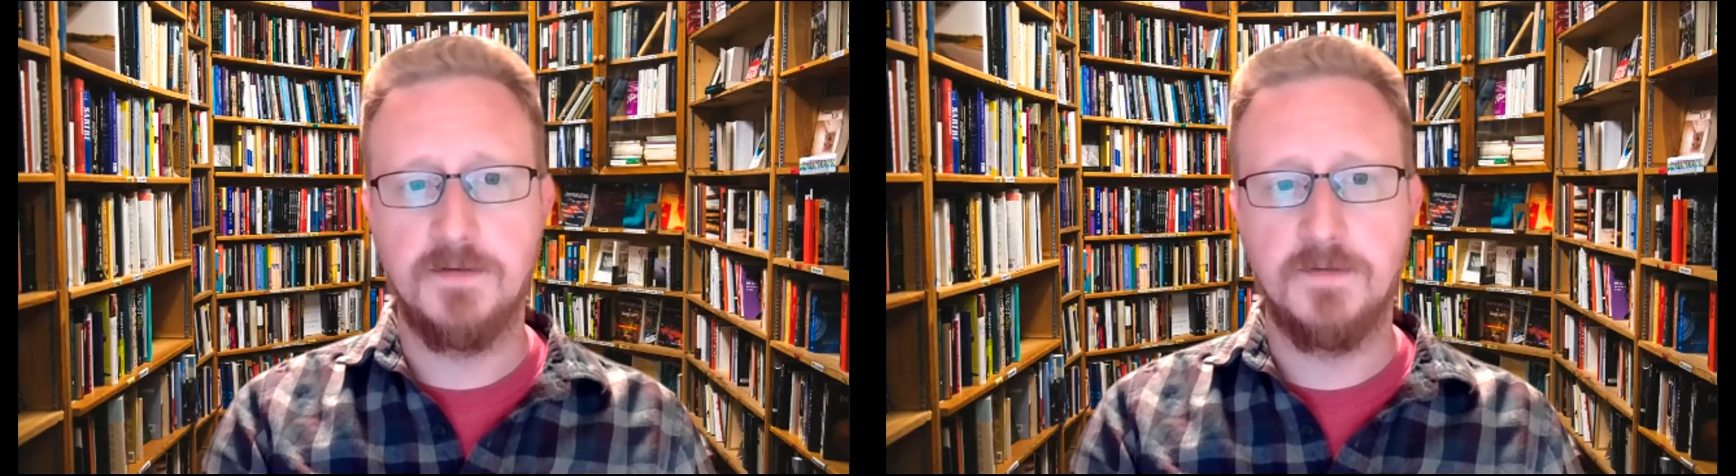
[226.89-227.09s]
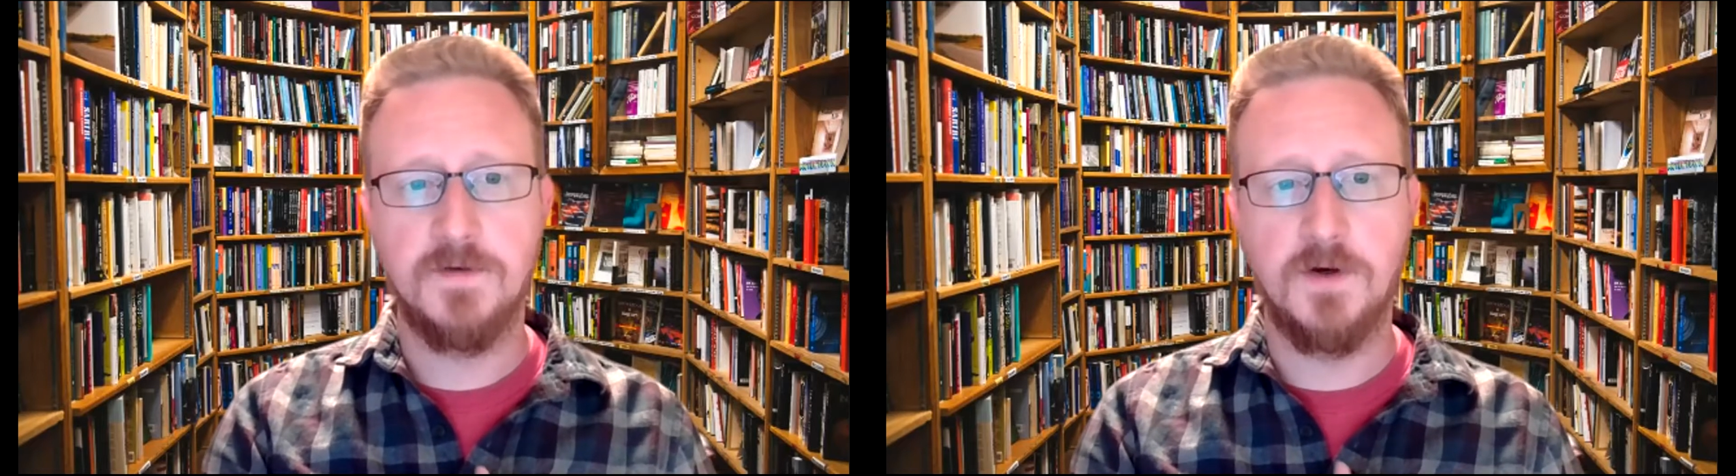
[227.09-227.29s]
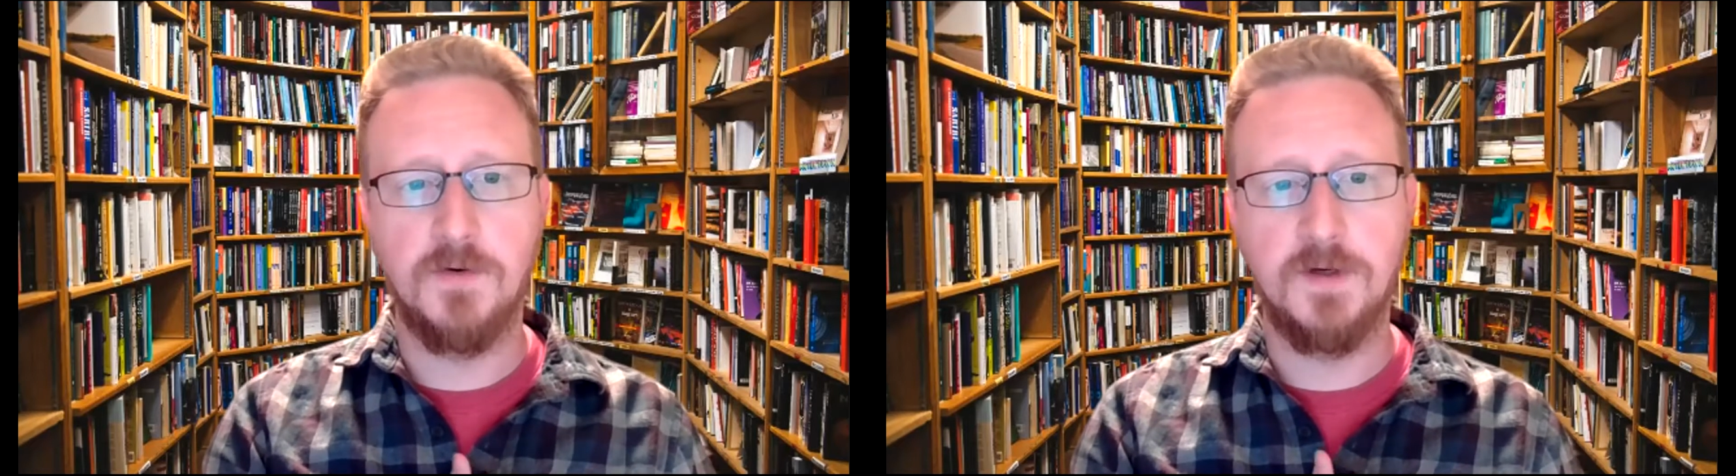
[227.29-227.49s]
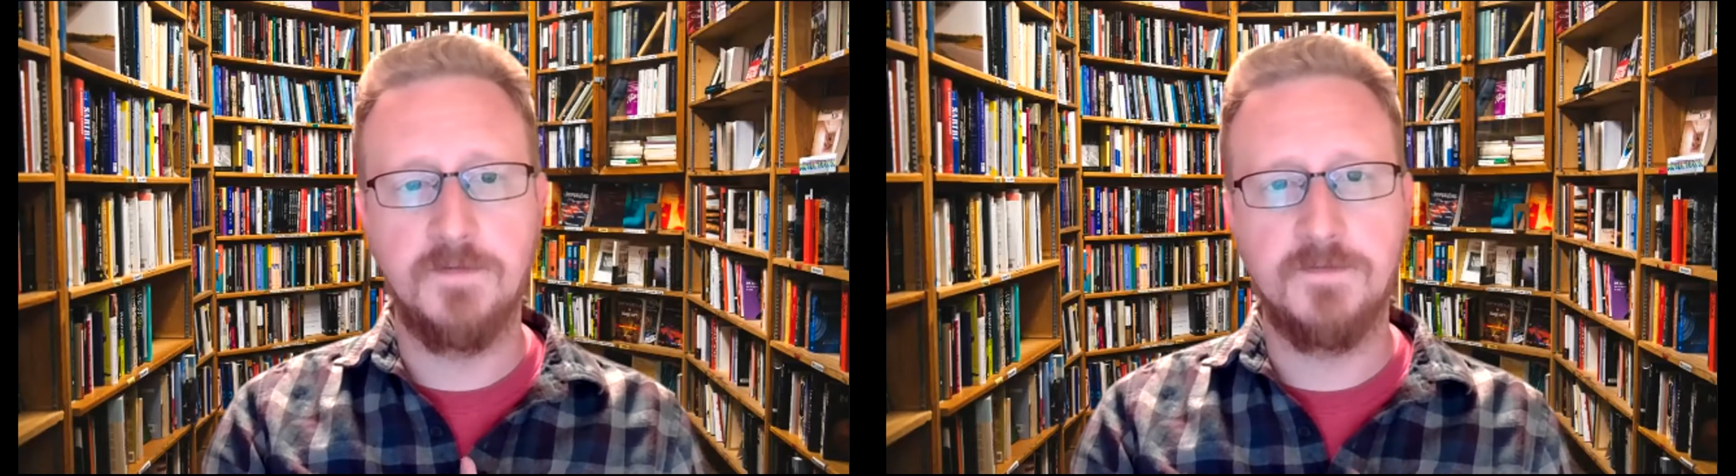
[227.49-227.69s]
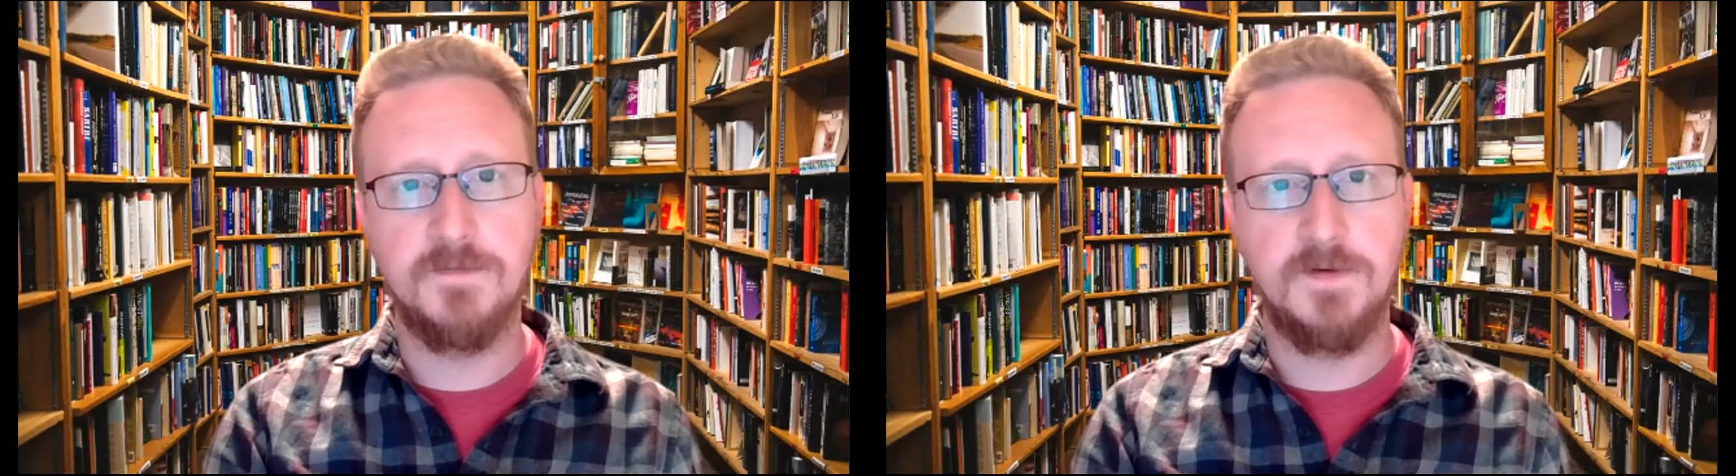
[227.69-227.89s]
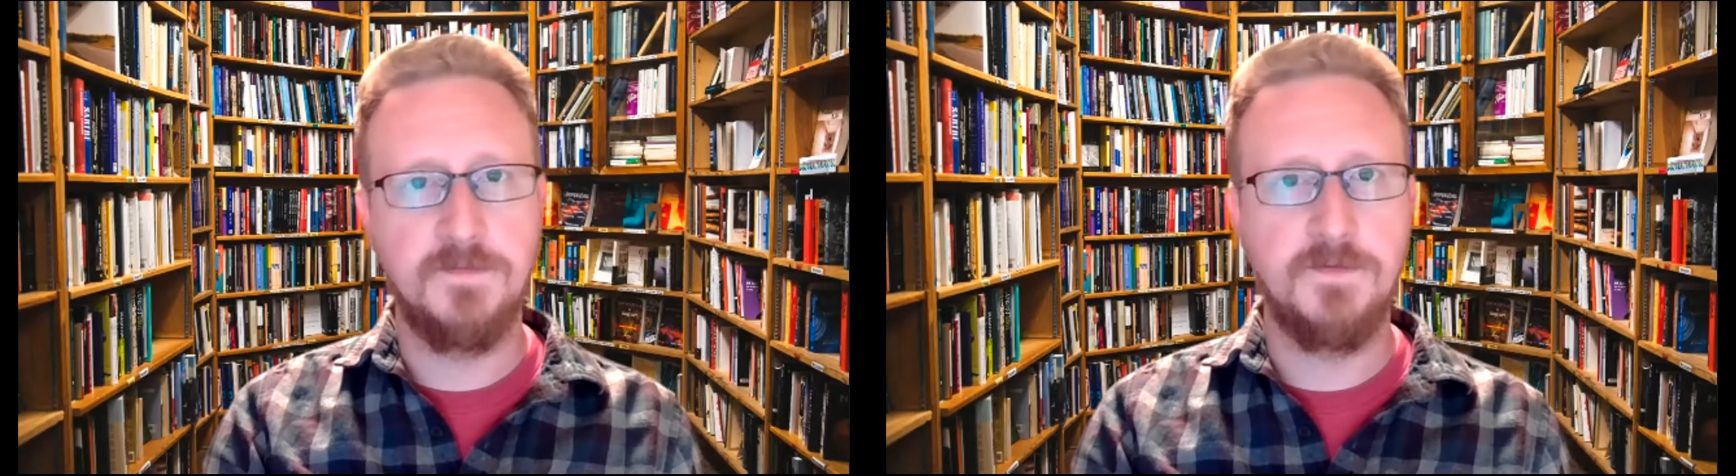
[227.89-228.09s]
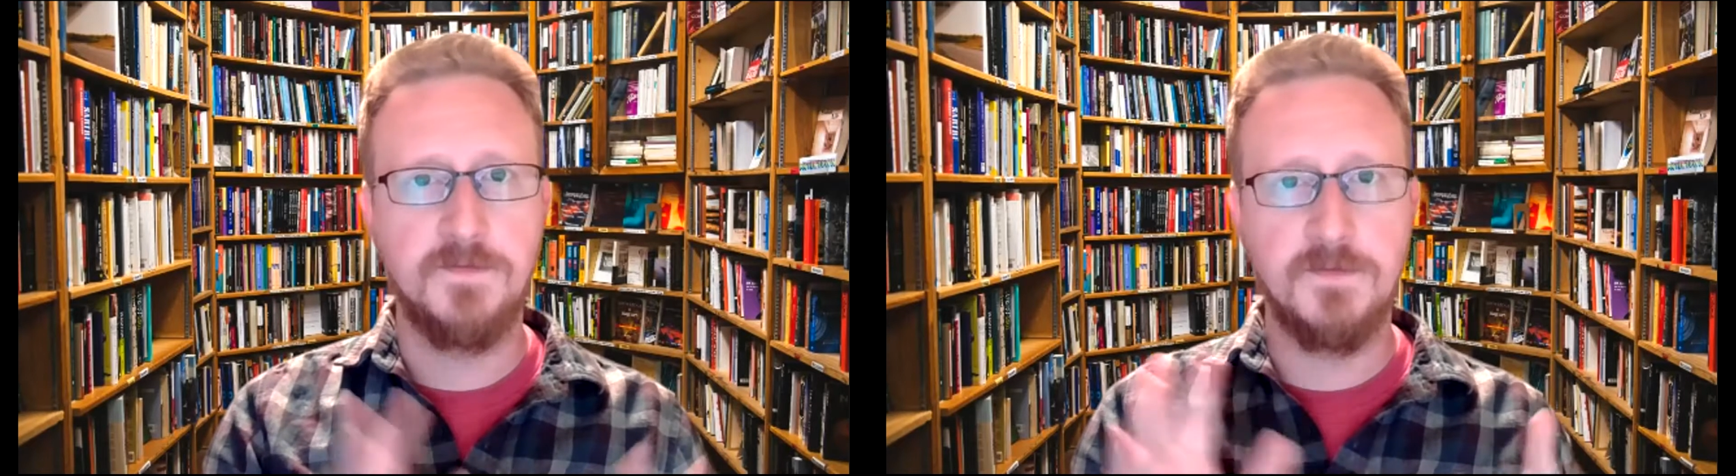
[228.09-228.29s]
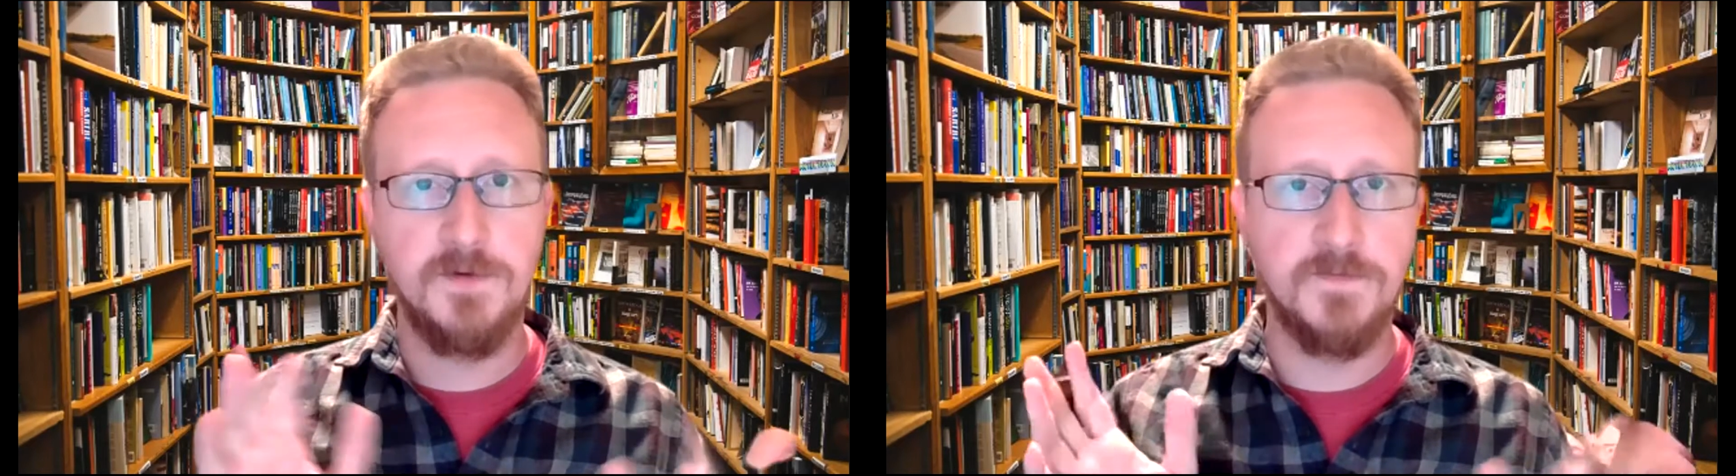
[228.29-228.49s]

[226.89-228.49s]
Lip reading: So if you're